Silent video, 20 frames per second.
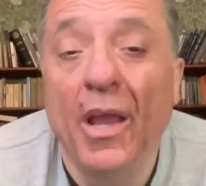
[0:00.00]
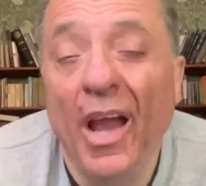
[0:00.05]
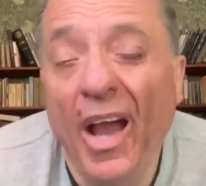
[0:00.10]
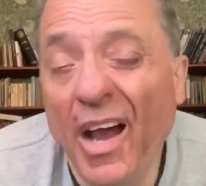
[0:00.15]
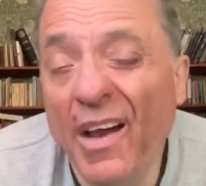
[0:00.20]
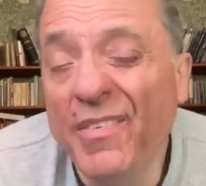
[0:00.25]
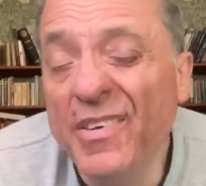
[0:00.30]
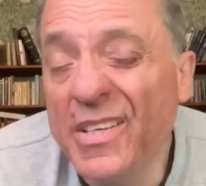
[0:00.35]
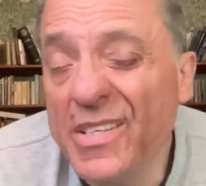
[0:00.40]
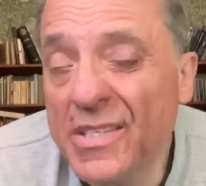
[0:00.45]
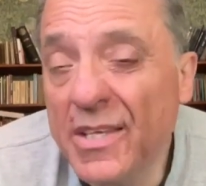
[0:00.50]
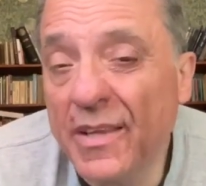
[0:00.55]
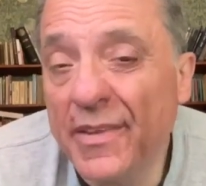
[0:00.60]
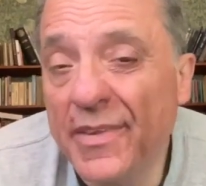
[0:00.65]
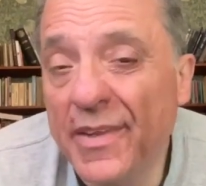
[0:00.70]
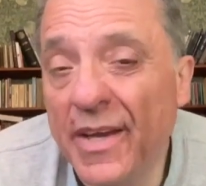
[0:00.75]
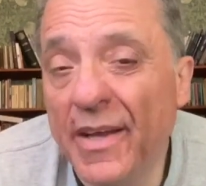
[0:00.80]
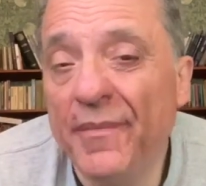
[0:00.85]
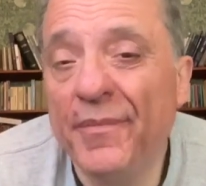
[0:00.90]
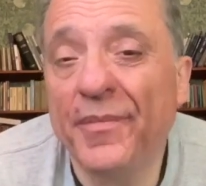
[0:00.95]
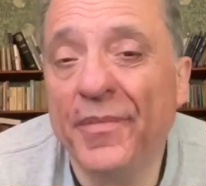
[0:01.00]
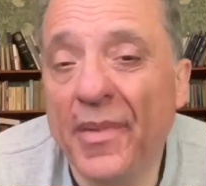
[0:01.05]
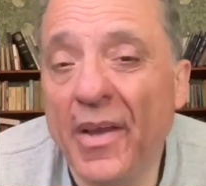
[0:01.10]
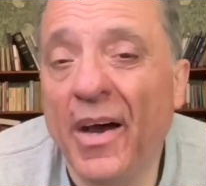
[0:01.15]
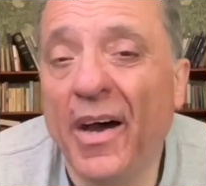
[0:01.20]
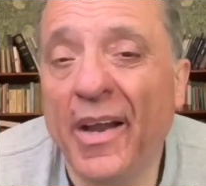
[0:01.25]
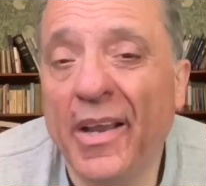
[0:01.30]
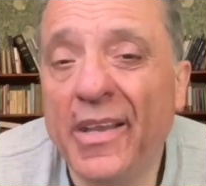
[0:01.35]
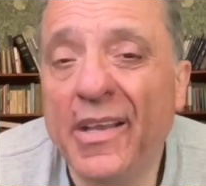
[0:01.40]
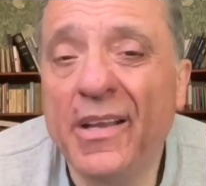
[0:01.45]
Having said that,
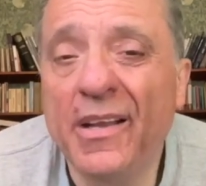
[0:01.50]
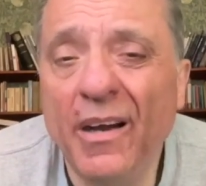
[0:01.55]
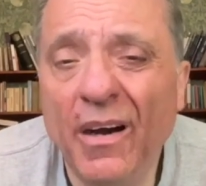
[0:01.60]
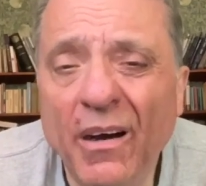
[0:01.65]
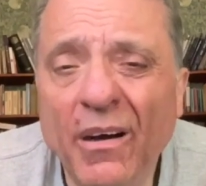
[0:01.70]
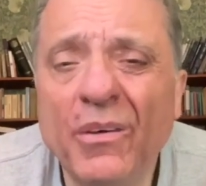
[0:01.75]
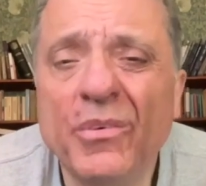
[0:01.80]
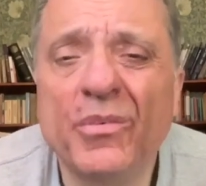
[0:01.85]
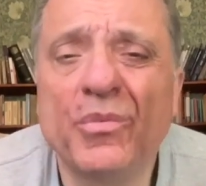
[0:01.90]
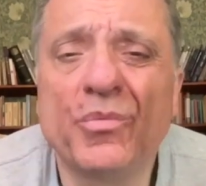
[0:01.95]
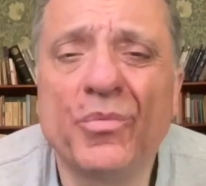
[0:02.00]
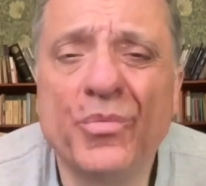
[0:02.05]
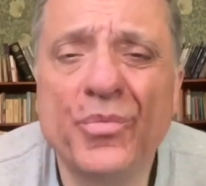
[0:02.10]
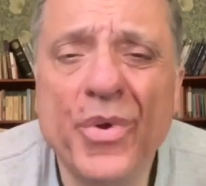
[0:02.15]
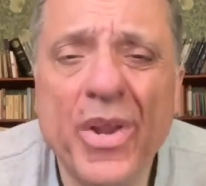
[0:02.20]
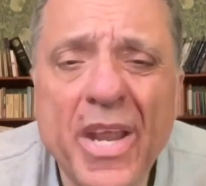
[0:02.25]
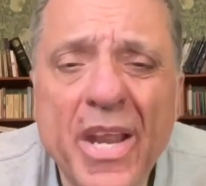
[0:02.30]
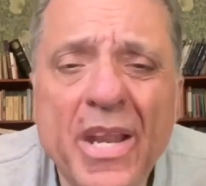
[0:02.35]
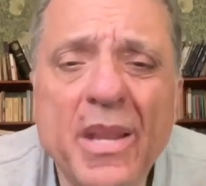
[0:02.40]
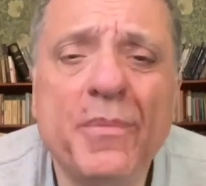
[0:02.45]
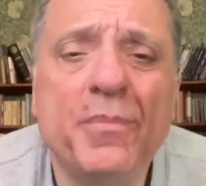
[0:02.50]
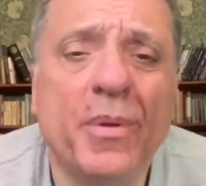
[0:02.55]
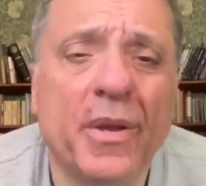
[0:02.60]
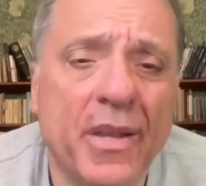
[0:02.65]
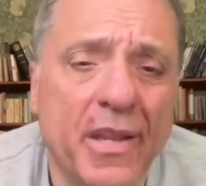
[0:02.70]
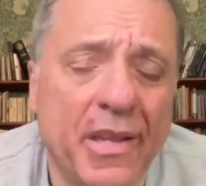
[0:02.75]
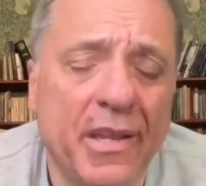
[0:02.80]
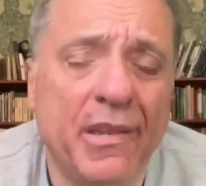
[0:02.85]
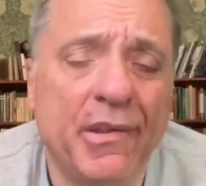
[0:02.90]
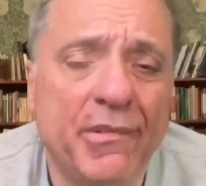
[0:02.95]
I can't really
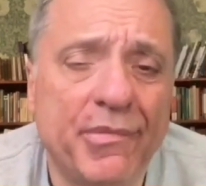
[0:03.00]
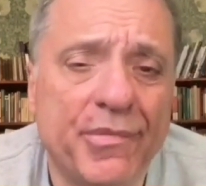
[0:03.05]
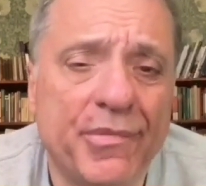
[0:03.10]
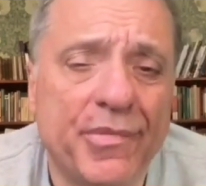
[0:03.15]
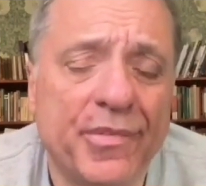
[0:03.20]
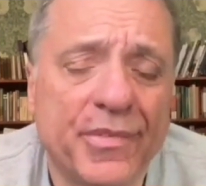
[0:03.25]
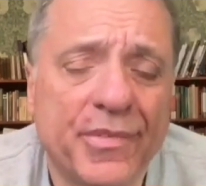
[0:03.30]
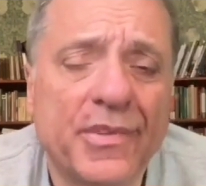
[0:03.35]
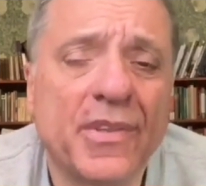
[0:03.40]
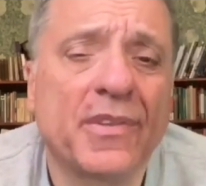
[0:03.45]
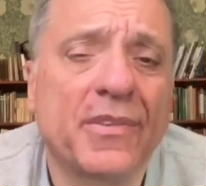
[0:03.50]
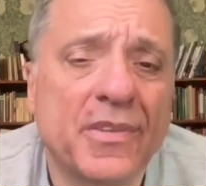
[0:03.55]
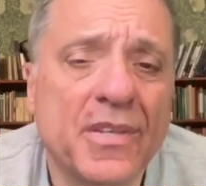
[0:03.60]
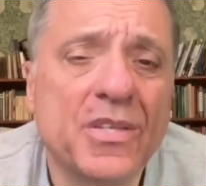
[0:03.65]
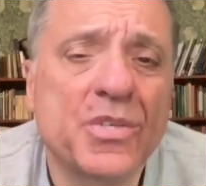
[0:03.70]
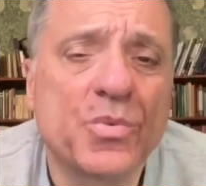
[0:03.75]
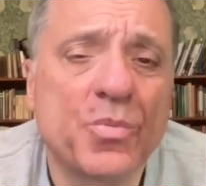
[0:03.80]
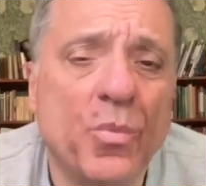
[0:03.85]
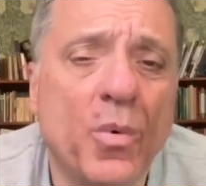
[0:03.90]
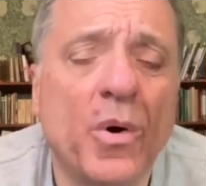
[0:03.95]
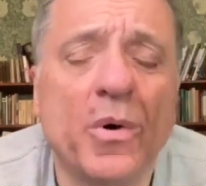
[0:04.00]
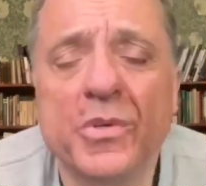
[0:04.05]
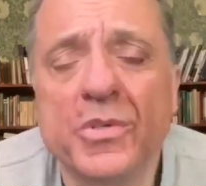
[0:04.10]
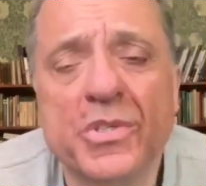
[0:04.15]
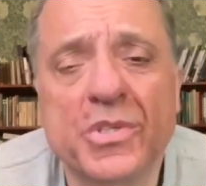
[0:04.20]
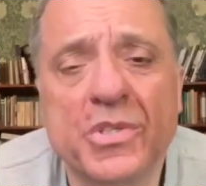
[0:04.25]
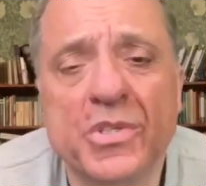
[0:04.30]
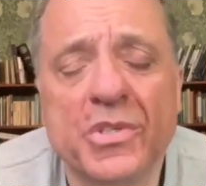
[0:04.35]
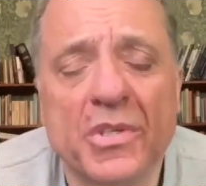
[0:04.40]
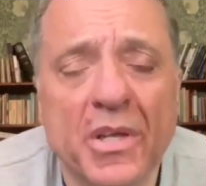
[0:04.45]
believe that this
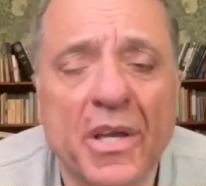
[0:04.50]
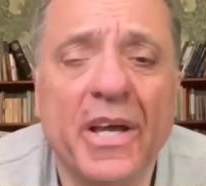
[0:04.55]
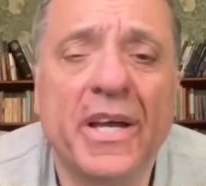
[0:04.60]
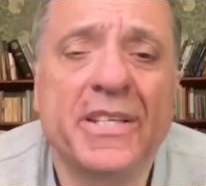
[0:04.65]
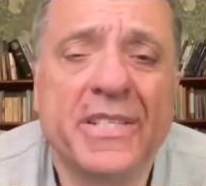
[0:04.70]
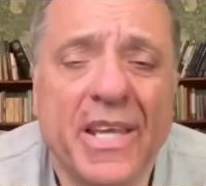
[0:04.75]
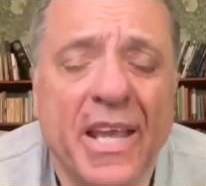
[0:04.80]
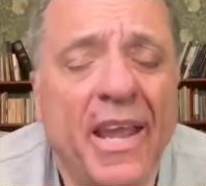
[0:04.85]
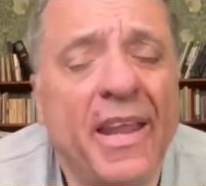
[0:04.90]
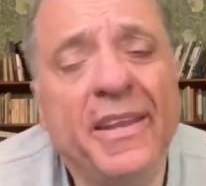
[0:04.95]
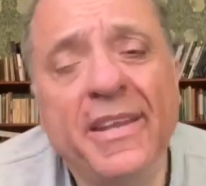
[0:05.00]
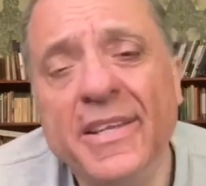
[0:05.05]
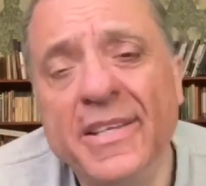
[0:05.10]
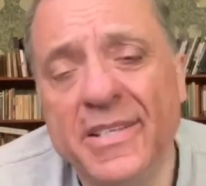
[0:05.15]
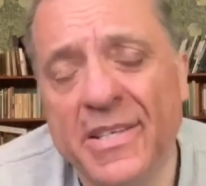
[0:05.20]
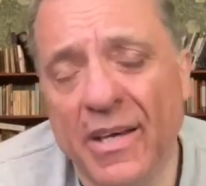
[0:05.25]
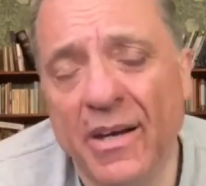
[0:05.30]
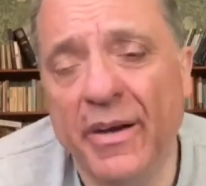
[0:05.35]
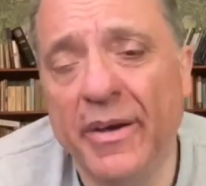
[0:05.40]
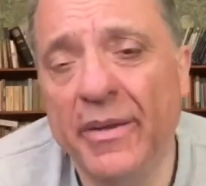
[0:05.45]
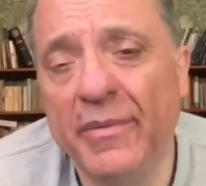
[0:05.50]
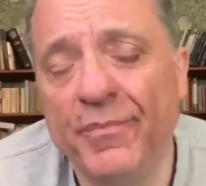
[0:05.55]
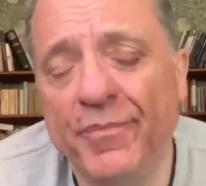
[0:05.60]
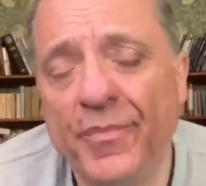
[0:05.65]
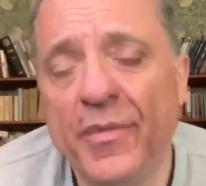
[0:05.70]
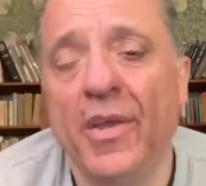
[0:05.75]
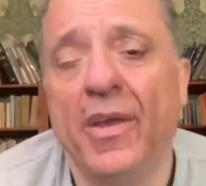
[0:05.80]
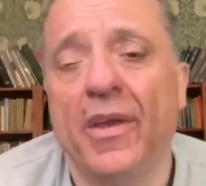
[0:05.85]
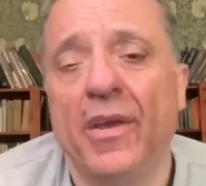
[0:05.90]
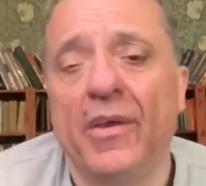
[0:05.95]
was at any time
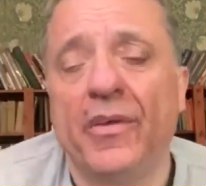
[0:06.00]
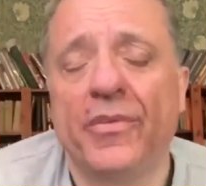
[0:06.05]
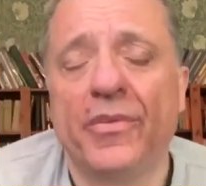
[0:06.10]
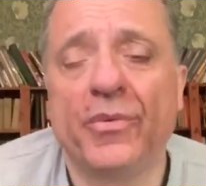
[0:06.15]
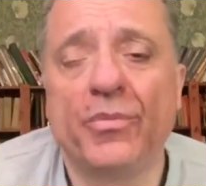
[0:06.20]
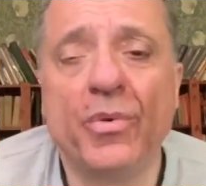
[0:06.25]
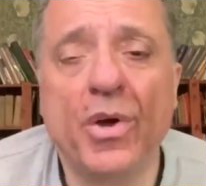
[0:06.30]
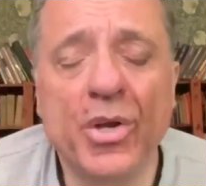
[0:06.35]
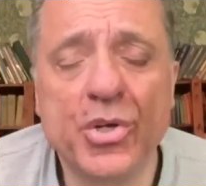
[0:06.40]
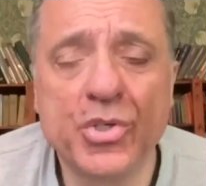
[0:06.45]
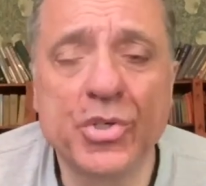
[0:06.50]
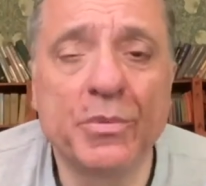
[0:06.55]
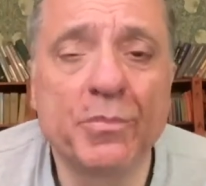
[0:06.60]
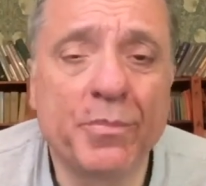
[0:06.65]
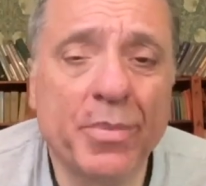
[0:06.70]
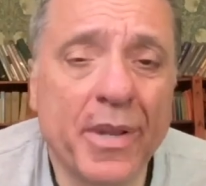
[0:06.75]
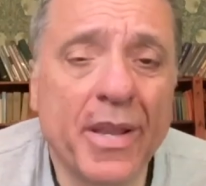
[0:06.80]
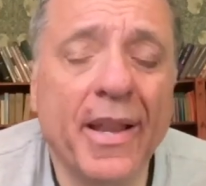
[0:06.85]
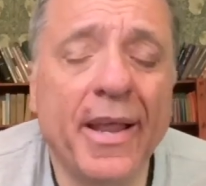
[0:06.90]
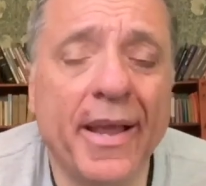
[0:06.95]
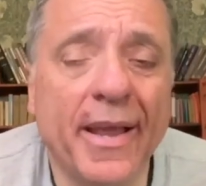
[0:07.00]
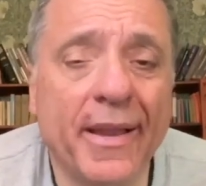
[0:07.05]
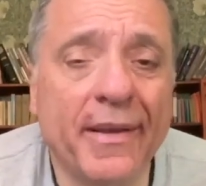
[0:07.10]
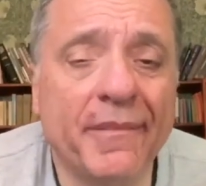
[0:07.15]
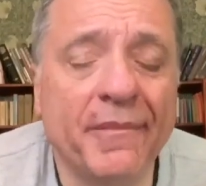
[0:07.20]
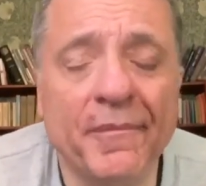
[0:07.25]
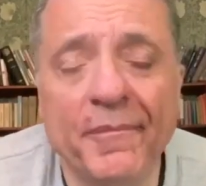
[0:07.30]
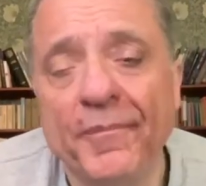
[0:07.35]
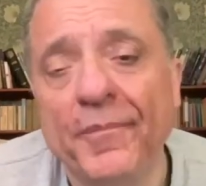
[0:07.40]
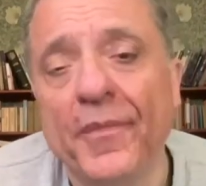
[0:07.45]
the Russian
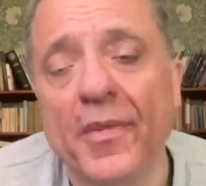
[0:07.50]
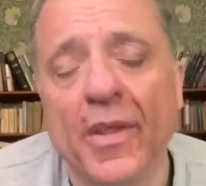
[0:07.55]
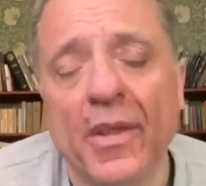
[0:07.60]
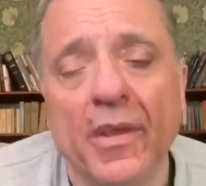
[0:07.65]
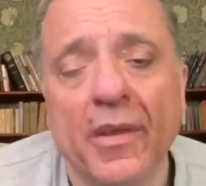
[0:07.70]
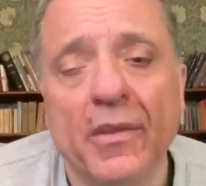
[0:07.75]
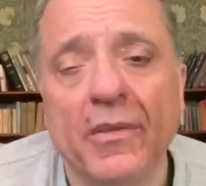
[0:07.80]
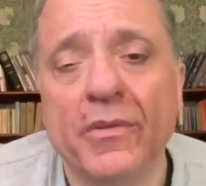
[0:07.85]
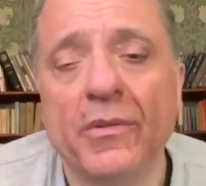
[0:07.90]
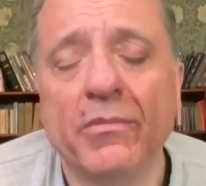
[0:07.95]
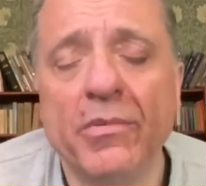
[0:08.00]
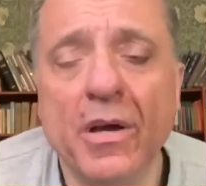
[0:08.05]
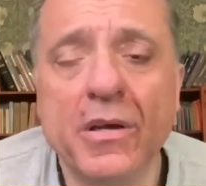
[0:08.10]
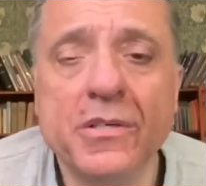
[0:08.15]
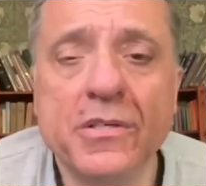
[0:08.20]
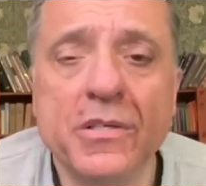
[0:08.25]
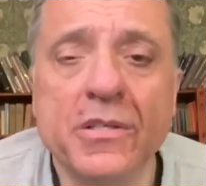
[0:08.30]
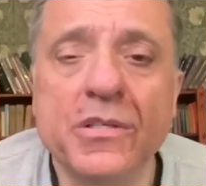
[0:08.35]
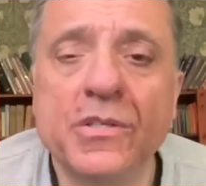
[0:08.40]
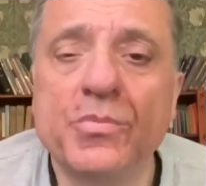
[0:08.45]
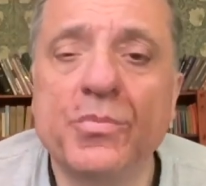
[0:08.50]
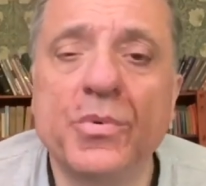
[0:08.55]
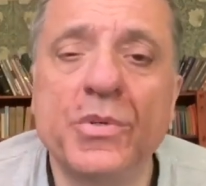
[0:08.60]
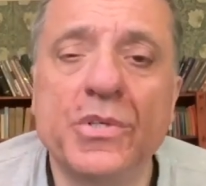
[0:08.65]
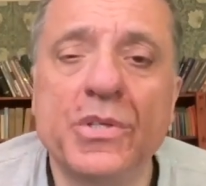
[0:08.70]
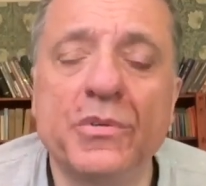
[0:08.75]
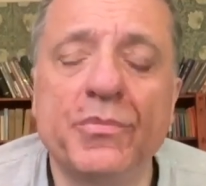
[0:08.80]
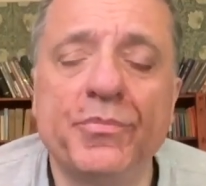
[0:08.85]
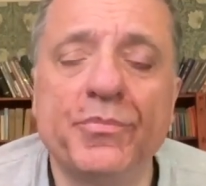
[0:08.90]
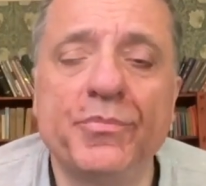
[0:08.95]
plan. The Russians
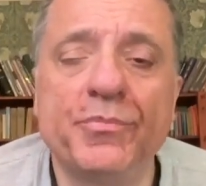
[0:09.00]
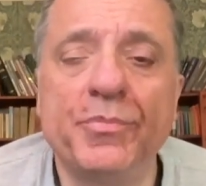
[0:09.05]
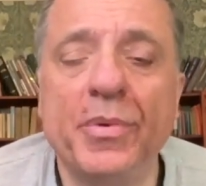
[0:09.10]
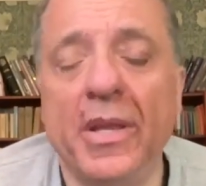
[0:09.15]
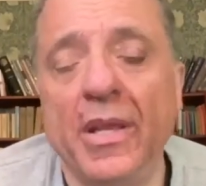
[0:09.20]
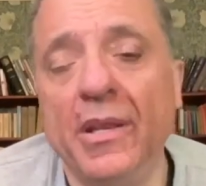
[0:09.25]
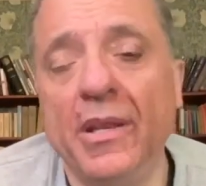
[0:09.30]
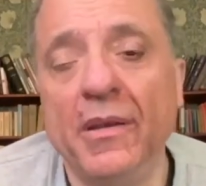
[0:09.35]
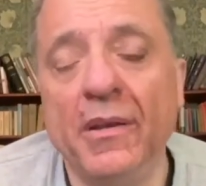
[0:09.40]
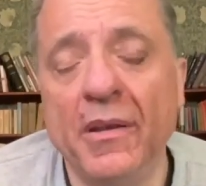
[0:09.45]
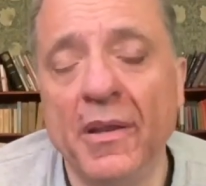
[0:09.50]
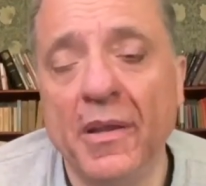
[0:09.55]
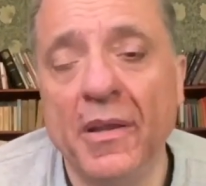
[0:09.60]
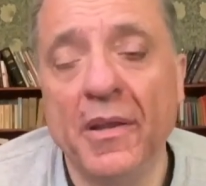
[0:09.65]
would have been